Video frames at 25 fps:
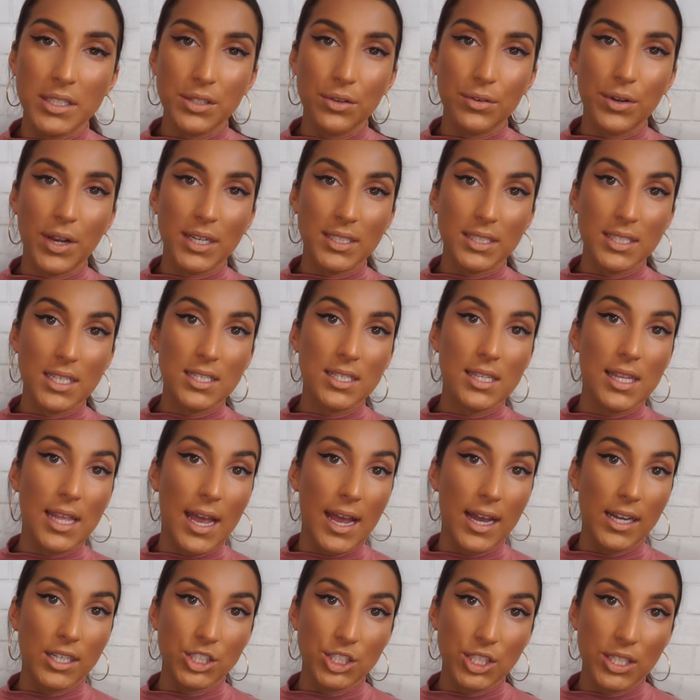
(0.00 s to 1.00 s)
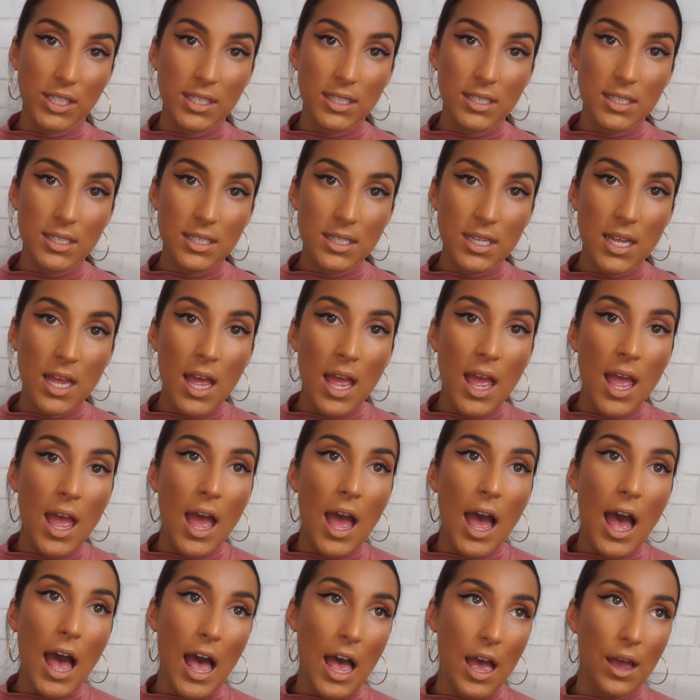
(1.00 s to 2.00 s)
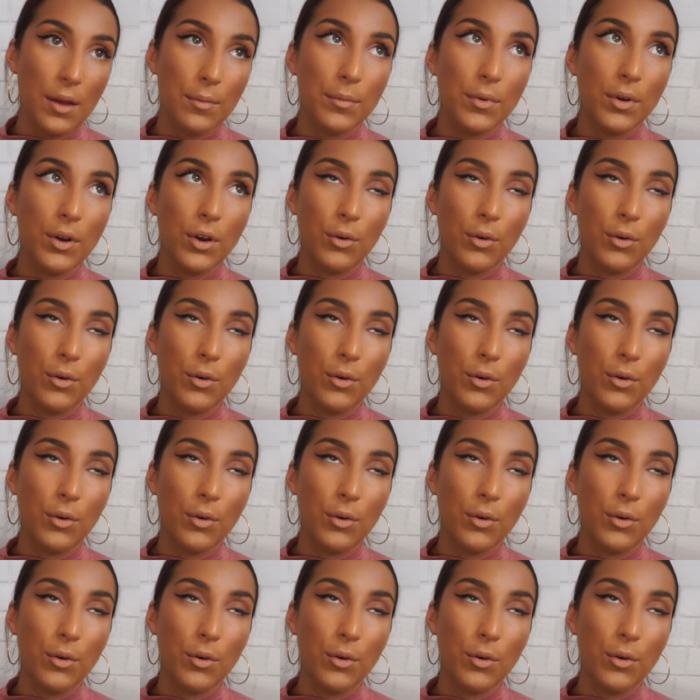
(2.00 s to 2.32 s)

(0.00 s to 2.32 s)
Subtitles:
so next is lashes. I'm a